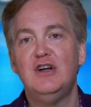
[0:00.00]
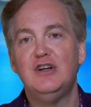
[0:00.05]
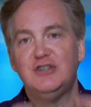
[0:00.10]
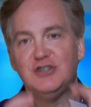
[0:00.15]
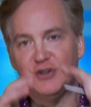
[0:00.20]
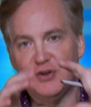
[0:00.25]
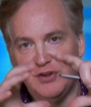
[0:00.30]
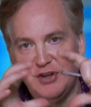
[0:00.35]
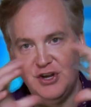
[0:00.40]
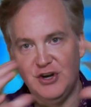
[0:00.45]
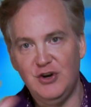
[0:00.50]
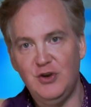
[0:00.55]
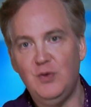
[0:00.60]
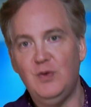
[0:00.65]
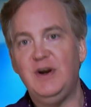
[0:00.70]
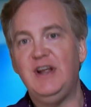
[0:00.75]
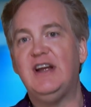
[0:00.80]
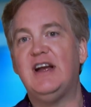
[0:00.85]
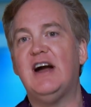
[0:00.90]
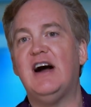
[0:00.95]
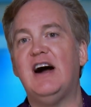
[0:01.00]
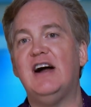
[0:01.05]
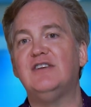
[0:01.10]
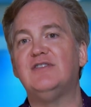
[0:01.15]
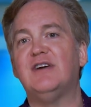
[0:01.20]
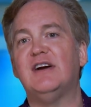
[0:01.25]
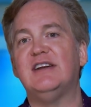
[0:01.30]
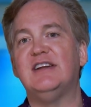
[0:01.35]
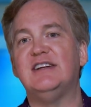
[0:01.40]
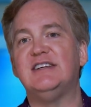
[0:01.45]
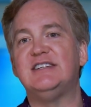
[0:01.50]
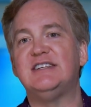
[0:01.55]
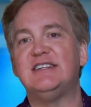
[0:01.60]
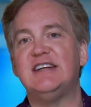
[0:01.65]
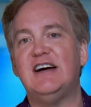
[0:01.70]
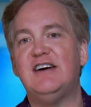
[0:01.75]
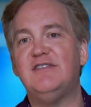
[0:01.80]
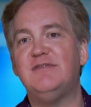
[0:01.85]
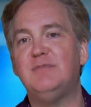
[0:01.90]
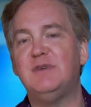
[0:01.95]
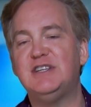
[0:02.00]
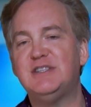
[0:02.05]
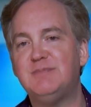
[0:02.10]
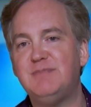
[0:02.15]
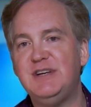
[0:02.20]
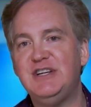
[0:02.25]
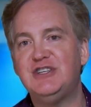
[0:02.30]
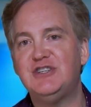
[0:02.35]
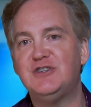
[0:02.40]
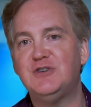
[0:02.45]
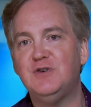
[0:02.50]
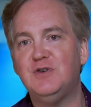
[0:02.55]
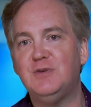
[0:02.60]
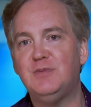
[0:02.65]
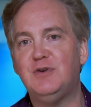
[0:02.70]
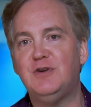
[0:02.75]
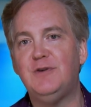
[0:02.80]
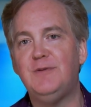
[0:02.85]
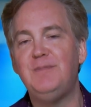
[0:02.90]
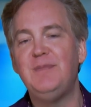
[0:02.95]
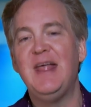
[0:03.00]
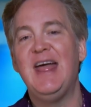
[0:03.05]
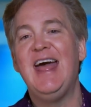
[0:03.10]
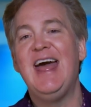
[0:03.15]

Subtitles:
So the annuity contract itself must be suitable,